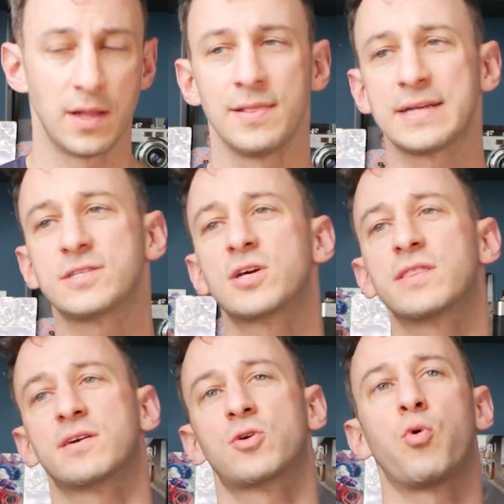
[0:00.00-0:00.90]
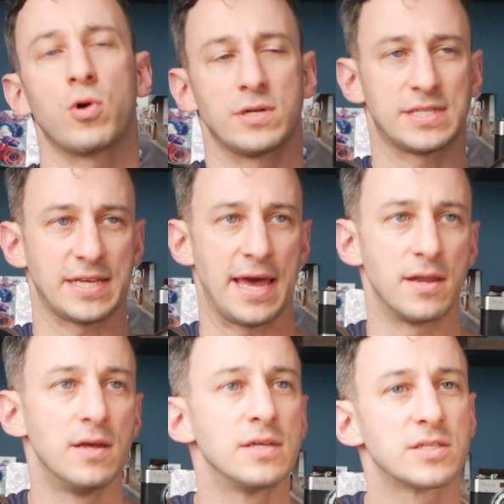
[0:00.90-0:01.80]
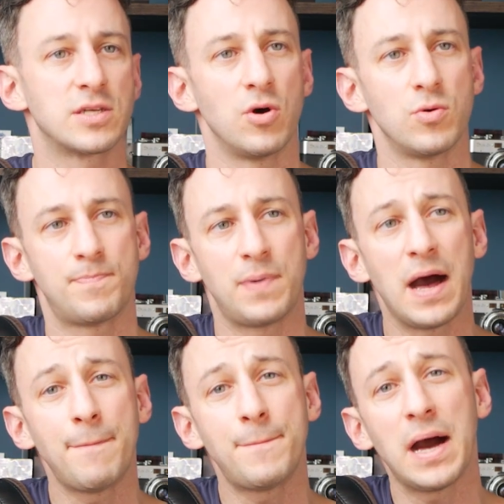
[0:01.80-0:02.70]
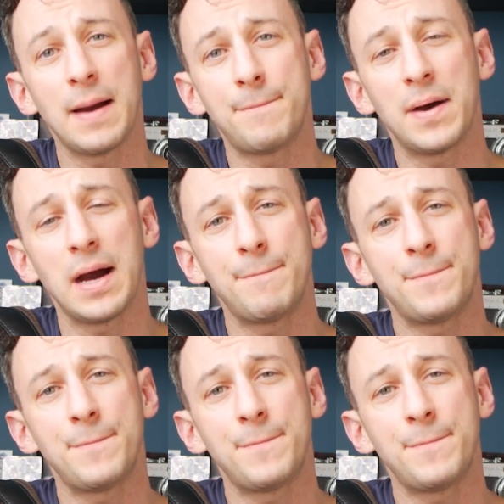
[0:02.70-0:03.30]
Let's look at the chords again. So ba ba ba